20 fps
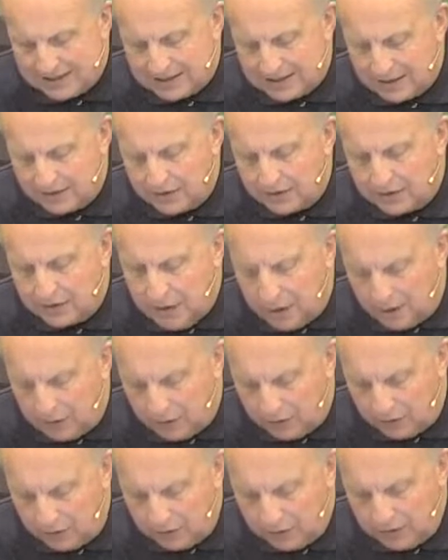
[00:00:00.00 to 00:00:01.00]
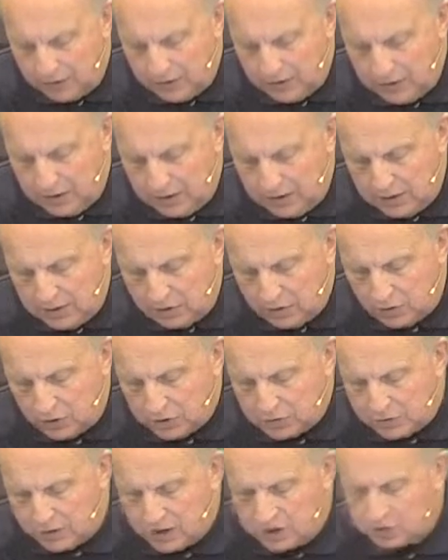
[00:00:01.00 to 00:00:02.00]
of the governed, the
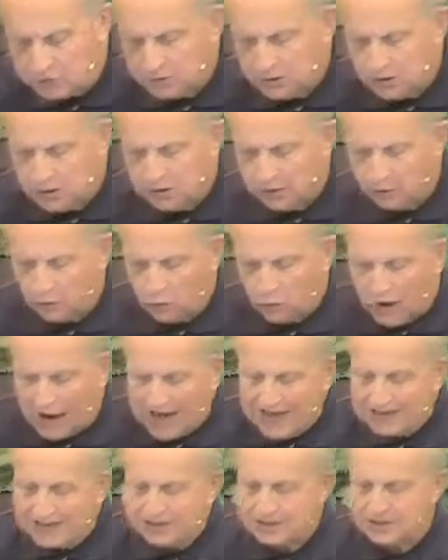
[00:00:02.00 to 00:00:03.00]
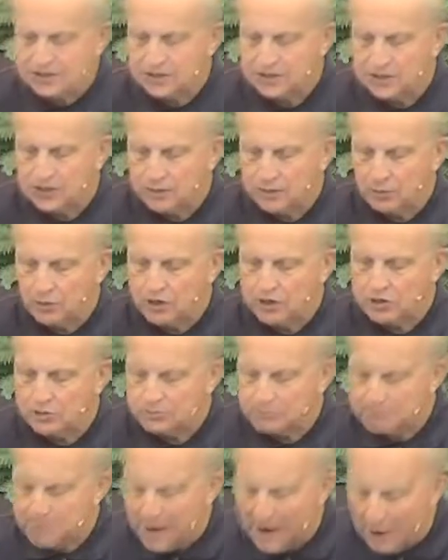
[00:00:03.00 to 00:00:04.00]
responsibility of rights, the separation
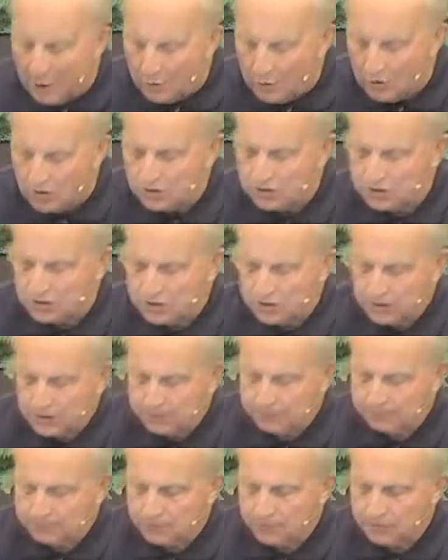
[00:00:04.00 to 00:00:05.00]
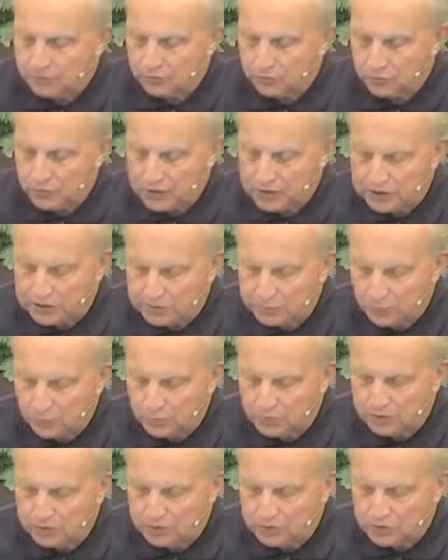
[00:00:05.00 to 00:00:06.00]
of powers,
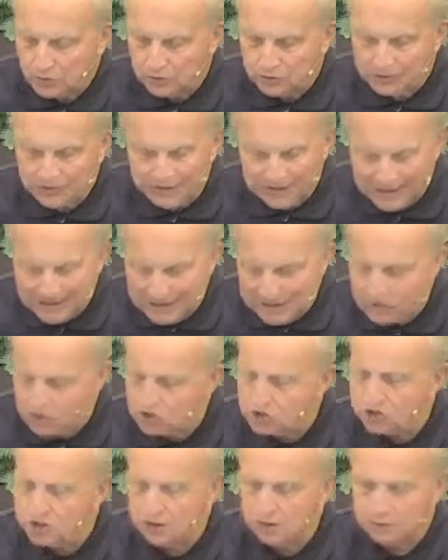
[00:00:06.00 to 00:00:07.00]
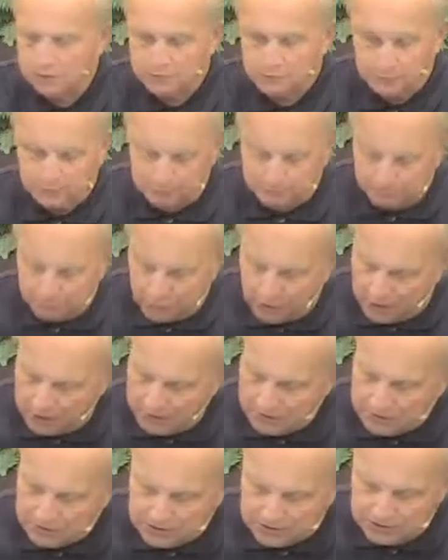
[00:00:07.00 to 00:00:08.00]
transformative servant leadership, the
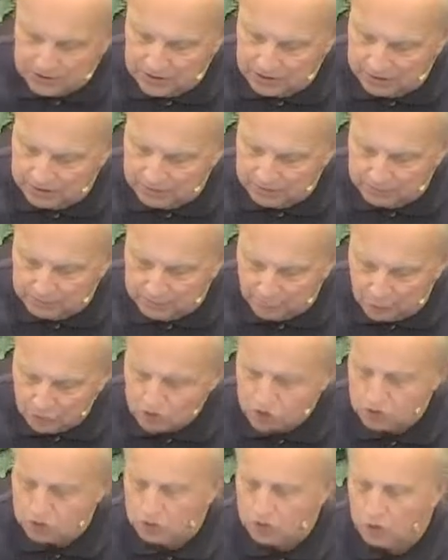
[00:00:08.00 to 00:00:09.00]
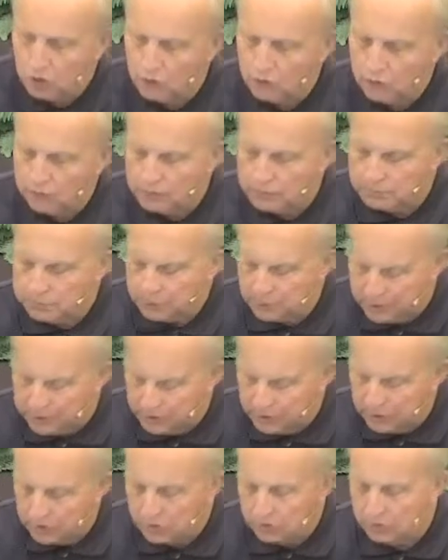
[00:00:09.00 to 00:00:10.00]
primacy of a personal over the
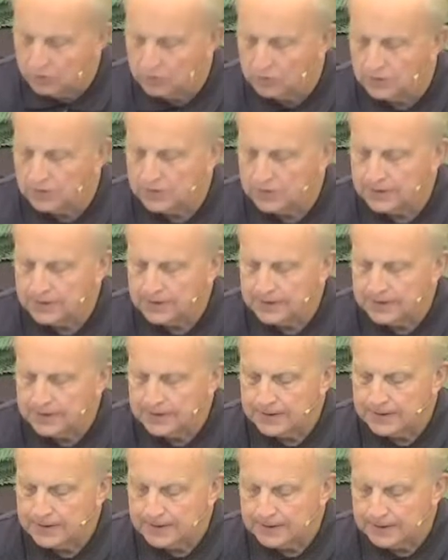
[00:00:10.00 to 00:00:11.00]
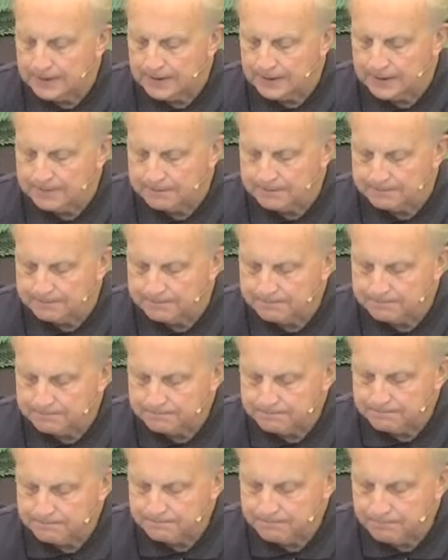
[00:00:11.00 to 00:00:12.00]
political, and
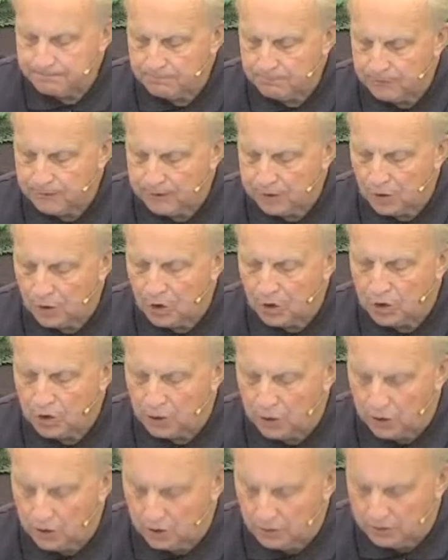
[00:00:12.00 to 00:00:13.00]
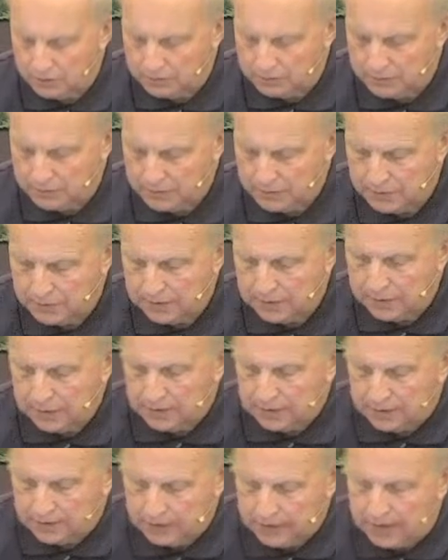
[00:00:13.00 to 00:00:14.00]
on and on.
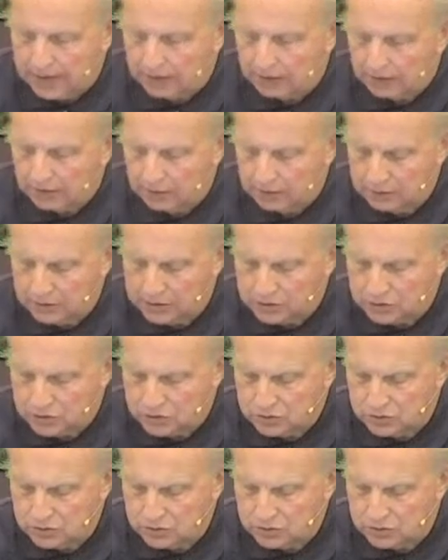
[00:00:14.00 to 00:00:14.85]
Now, let's